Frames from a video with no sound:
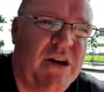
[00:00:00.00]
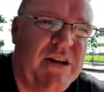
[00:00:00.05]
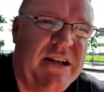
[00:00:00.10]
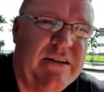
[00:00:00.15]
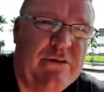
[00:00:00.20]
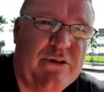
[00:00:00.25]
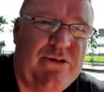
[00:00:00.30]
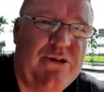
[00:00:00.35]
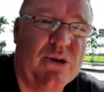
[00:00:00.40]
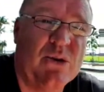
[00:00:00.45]
I
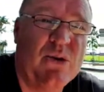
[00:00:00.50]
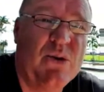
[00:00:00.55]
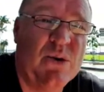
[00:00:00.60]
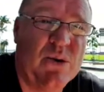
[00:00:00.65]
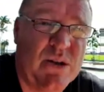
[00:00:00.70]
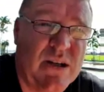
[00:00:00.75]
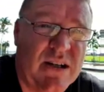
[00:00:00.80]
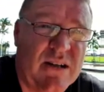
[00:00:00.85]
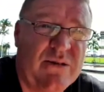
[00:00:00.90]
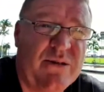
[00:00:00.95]
never feel
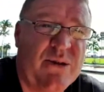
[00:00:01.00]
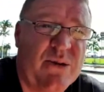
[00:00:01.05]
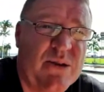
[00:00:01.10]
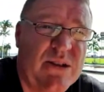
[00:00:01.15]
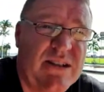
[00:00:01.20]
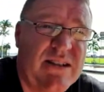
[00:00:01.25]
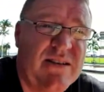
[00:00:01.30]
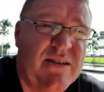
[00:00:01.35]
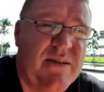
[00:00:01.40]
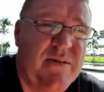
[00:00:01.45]
good after
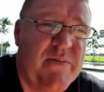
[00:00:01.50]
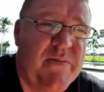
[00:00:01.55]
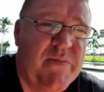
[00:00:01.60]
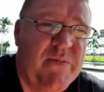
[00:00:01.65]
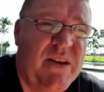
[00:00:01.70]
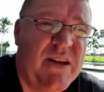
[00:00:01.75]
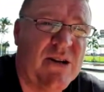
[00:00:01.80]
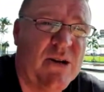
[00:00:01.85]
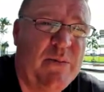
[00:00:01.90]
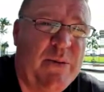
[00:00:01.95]
it.
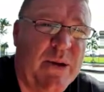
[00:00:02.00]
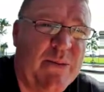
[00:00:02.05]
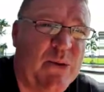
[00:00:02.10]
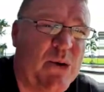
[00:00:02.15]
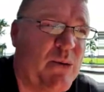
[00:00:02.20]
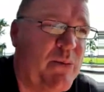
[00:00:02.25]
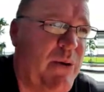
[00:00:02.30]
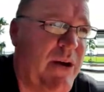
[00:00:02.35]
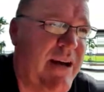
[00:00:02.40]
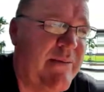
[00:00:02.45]
You know,
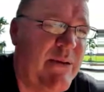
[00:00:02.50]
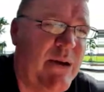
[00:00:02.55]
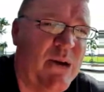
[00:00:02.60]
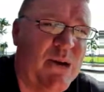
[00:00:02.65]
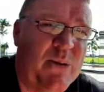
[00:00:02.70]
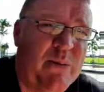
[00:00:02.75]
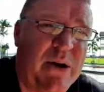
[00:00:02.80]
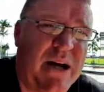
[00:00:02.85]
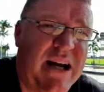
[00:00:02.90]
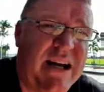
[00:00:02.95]
people can pat me
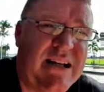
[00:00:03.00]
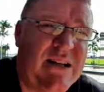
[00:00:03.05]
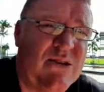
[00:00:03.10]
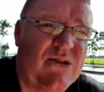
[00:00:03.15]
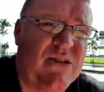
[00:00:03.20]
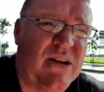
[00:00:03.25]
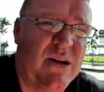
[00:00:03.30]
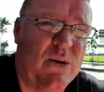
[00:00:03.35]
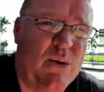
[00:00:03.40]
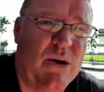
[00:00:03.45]
on the back and
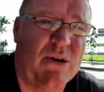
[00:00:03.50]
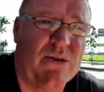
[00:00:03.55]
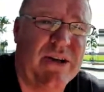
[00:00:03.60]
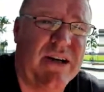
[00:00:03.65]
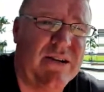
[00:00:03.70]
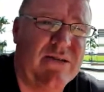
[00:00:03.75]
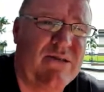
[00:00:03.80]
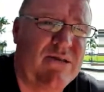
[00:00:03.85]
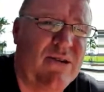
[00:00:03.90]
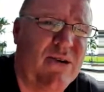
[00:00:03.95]
say, well
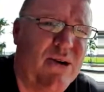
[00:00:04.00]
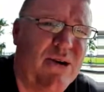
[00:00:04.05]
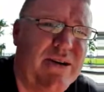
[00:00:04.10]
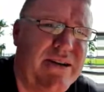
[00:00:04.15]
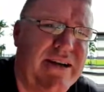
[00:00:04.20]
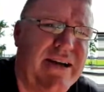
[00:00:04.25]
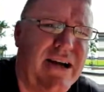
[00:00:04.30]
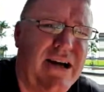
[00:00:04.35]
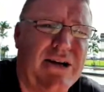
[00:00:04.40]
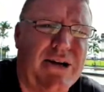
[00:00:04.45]
done,
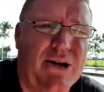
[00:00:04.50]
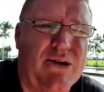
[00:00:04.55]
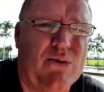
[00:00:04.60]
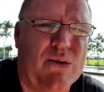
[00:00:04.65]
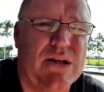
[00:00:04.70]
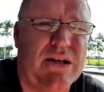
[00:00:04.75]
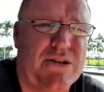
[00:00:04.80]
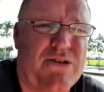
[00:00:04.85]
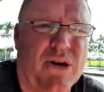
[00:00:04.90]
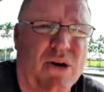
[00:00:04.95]
Scott. Yeah, you
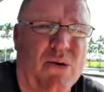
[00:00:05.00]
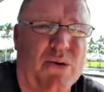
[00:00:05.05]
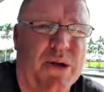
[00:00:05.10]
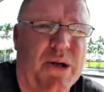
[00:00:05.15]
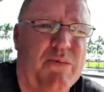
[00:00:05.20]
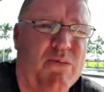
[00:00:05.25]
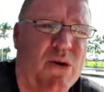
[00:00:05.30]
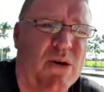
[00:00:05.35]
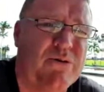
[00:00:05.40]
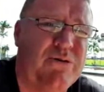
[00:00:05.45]
really told
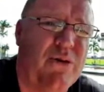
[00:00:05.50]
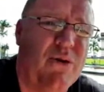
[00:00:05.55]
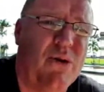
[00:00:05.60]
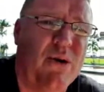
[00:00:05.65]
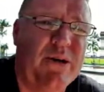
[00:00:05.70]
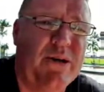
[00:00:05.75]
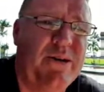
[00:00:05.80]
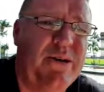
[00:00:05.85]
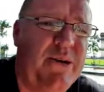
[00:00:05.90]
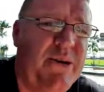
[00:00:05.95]
him what for,
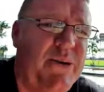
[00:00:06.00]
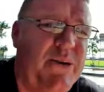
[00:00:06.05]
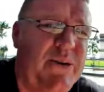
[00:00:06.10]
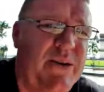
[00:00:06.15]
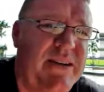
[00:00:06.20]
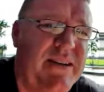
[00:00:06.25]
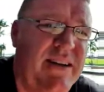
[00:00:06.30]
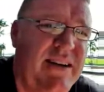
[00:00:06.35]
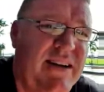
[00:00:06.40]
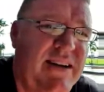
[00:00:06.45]
didn't
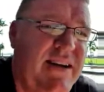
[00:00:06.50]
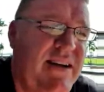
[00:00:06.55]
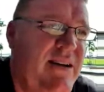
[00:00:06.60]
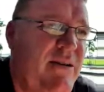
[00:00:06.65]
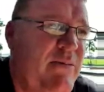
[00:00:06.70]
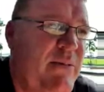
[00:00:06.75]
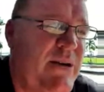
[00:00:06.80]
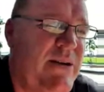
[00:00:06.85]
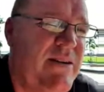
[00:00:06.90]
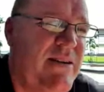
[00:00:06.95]
you?
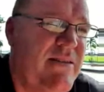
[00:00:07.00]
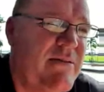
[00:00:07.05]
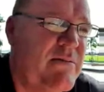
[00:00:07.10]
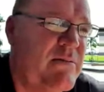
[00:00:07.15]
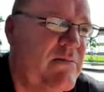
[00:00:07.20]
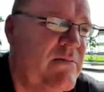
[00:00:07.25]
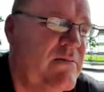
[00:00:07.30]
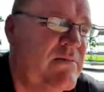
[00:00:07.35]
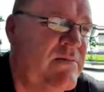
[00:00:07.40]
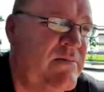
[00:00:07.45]
But
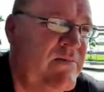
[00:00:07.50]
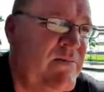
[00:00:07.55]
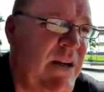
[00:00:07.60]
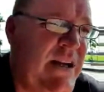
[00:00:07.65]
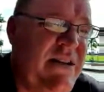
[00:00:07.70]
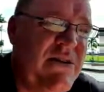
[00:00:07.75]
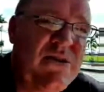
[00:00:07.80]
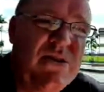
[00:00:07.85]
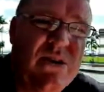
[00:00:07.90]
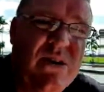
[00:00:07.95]

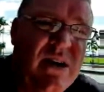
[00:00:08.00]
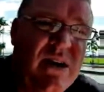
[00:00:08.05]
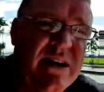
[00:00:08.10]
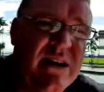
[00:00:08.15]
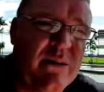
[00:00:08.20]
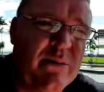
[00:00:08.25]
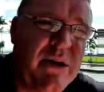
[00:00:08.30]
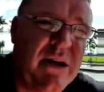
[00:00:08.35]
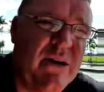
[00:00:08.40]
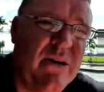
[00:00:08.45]

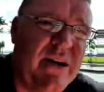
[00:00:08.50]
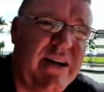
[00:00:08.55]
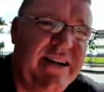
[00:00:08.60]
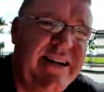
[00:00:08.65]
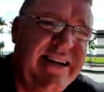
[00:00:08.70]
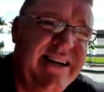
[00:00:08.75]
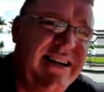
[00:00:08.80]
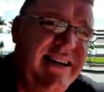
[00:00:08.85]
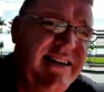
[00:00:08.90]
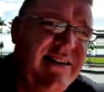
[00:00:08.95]
inside I'm
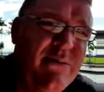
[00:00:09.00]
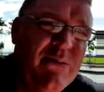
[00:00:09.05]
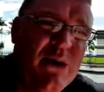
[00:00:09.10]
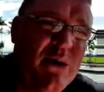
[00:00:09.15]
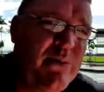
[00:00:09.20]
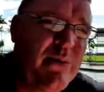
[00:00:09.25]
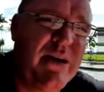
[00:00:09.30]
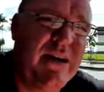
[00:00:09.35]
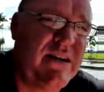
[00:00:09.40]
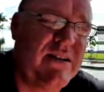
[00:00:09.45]
going, yeah, I'm
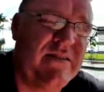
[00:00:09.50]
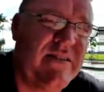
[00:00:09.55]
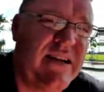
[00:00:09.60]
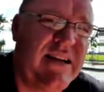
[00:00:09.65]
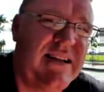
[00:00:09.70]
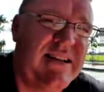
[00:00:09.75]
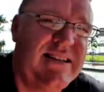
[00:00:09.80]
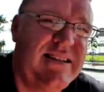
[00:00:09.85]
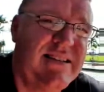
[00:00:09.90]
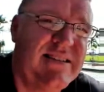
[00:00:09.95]
not proud of
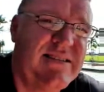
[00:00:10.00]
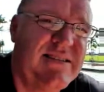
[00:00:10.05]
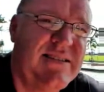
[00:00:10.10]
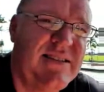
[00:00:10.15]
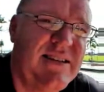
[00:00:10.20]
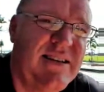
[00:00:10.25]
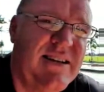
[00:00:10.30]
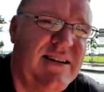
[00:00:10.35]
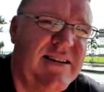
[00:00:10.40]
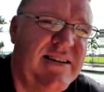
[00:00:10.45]

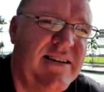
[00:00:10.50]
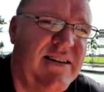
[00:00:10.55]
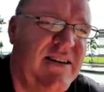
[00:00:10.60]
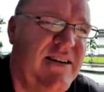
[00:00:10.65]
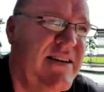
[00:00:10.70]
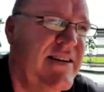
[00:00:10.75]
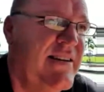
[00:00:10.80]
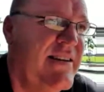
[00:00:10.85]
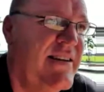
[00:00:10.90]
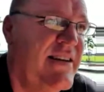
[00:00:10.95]
it.
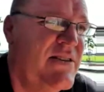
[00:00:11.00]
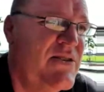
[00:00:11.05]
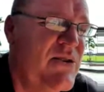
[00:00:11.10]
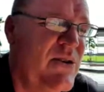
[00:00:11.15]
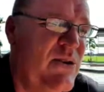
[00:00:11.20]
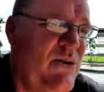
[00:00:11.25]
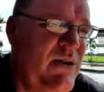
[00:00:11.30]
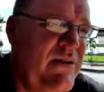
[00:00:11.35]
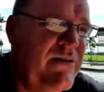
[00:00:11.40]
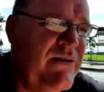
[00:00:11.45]
And
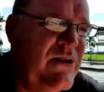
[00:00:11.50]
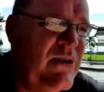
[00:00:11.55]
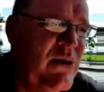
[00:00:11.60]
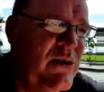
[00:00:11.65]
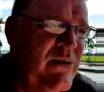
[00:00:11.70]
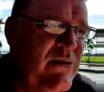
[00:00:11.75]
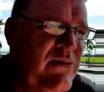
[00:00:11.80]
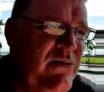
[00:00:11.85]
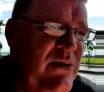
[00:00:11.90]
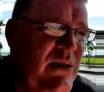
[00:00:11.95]
so I've
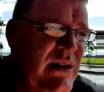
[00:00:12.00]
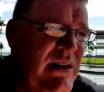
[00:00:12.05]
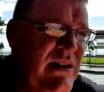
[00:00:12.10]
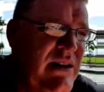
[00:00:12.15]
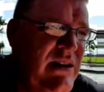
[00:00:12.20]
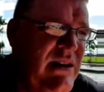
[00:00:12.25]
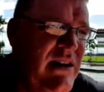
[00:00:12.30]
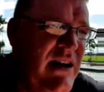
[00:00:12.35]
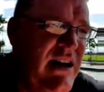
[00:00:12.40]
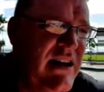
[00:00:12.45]
sort of
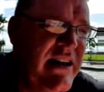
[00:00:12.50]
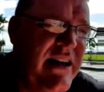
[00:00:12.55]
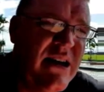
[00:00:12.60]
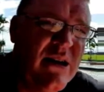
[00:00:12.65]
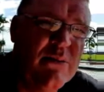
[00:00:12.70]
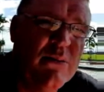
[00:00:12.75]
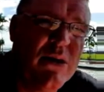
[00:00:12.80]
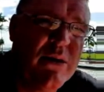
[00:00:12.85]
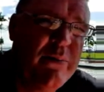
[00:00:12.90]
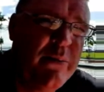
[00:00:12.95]

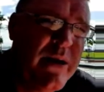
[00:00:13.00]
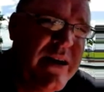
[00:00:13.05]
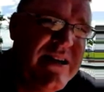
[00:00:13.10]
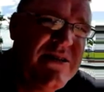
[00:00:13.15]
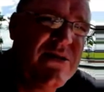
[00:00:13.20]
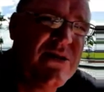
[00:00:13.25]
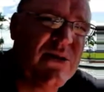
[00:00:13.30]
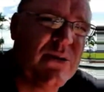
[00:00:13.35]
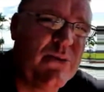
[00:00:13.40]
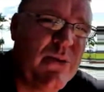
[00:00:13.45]
allowed my
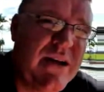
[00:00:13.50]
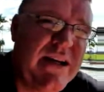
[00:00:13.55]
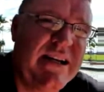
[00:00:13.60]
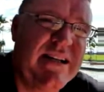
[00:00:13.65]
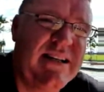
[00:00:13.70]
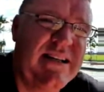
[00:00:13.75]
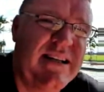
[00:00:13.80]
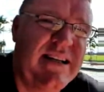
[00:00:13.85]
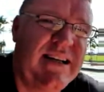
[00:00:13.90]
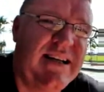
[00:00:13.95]
peace to
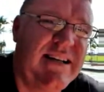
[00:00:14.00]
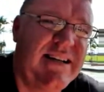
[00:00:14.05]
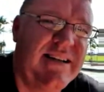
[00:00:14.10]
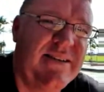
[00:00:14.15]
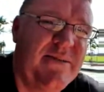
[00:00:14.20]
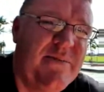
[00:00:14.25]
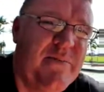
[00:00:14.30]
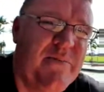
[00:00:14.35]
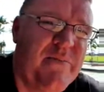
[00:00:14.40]
reign in that.